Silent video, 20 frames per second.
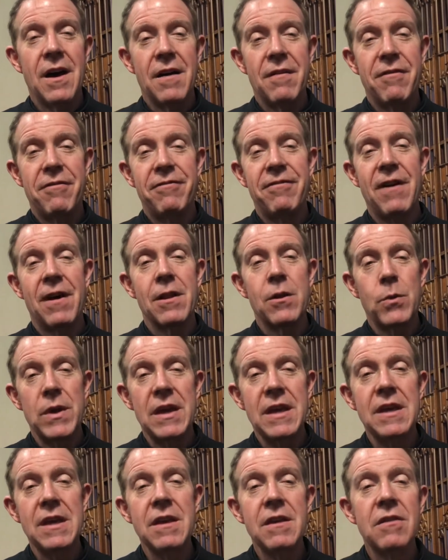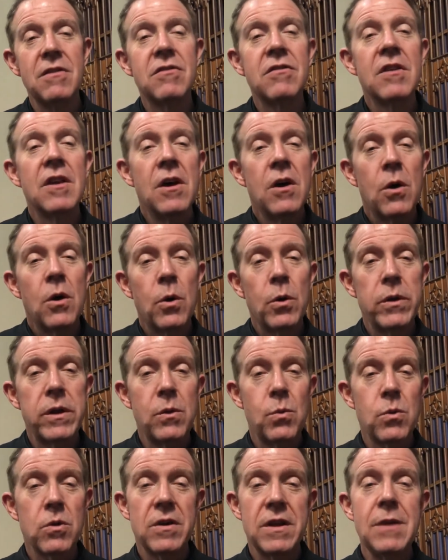Following his holy
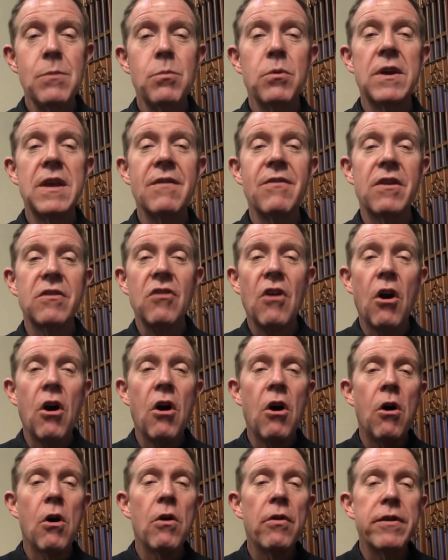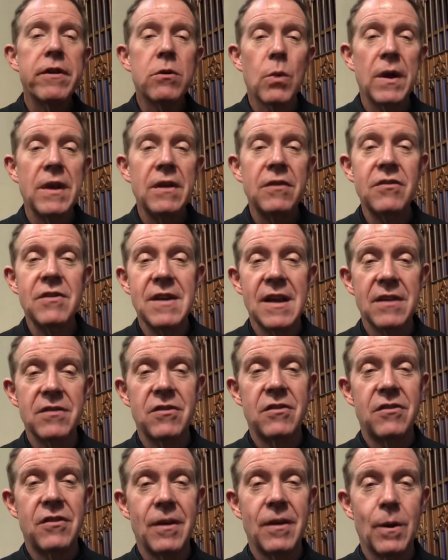word. He will give us all the grace
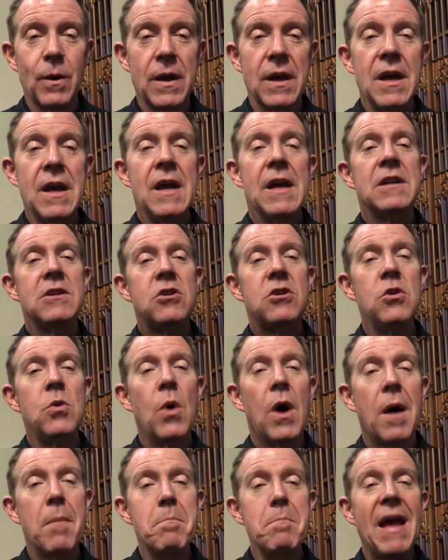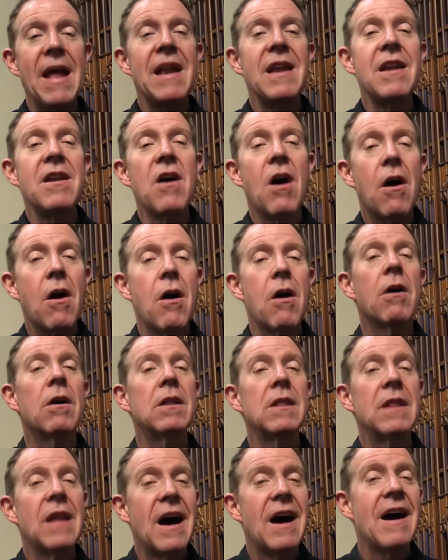necessary to amend
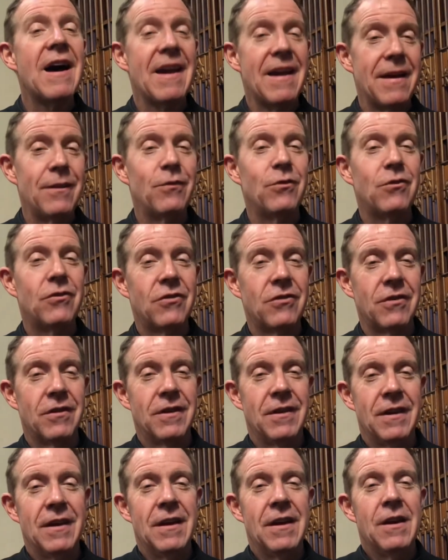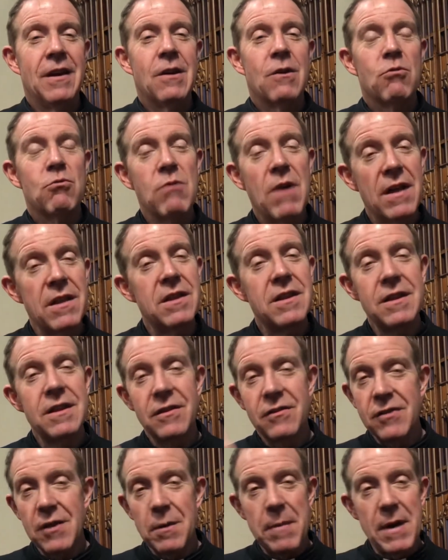our lives rather than
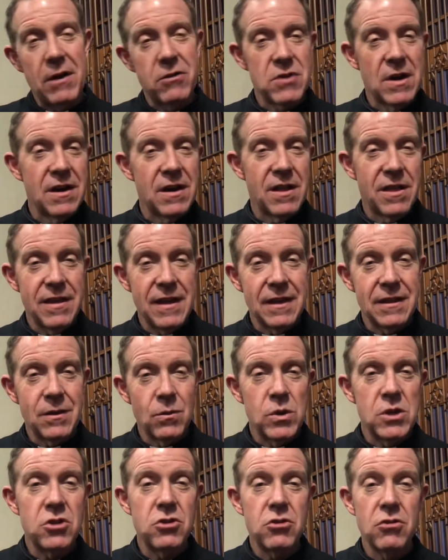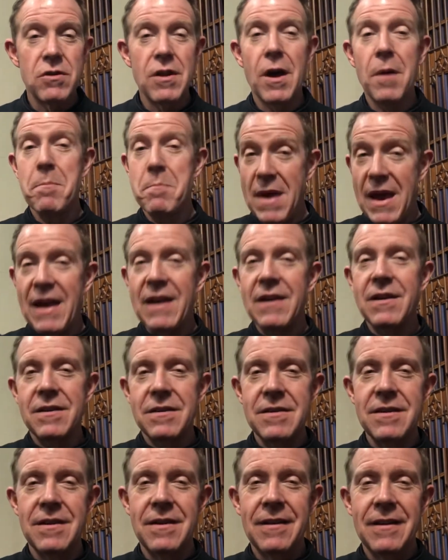somehow try to think that we should
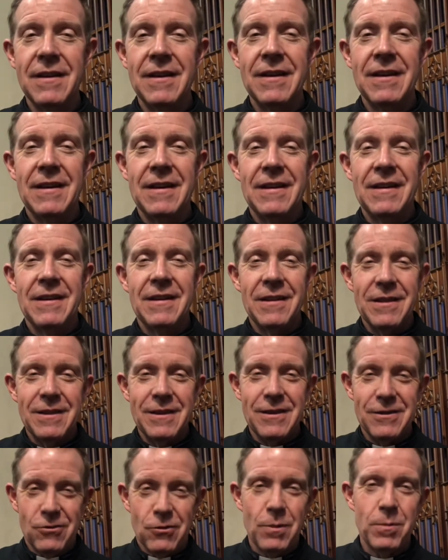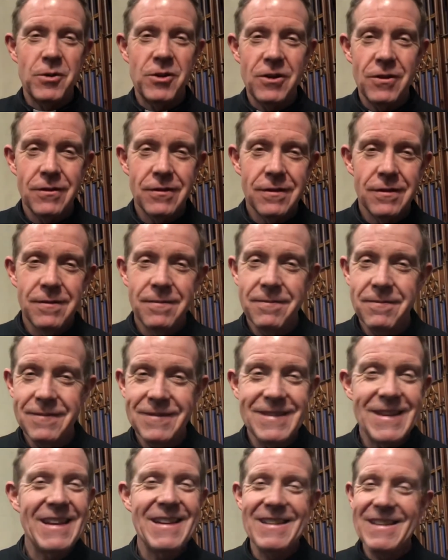amend the scriptures.
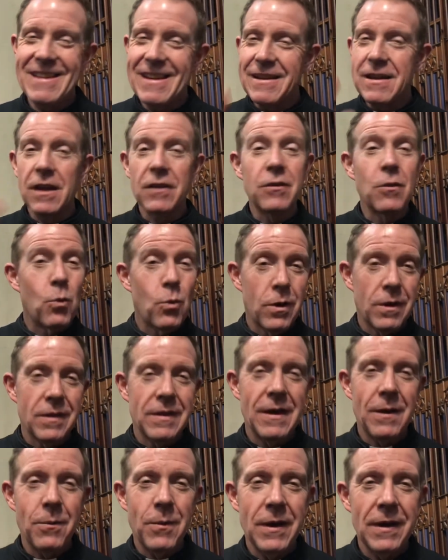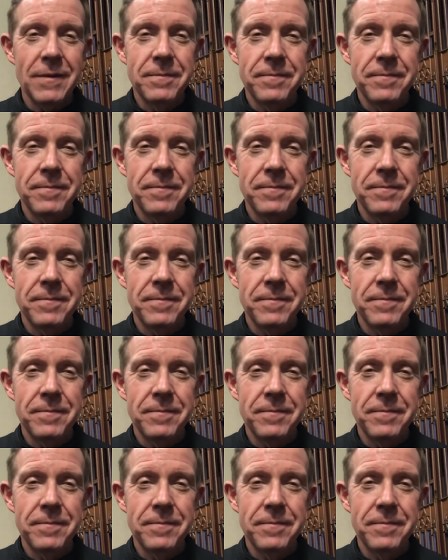It doesn't work that way.